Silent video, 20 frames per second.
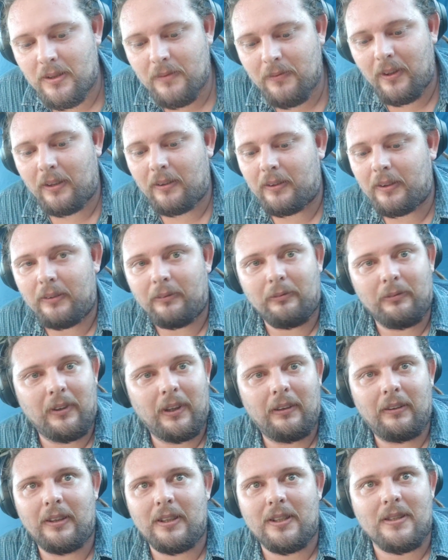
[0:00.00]
It's
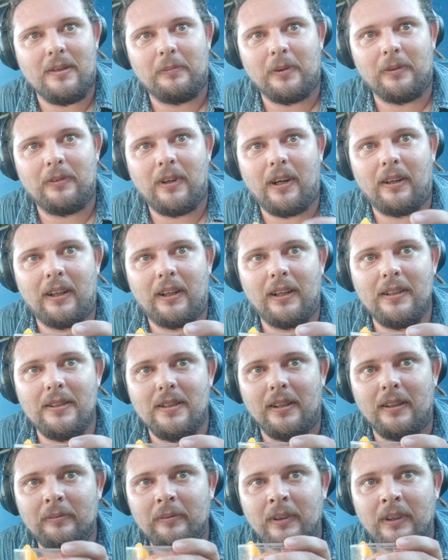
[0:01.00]
very simple, very
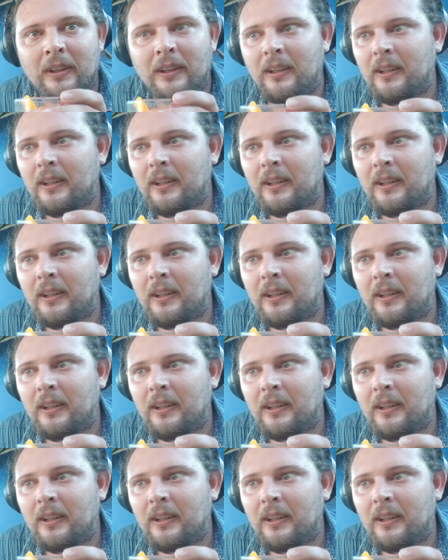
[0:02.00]
easy.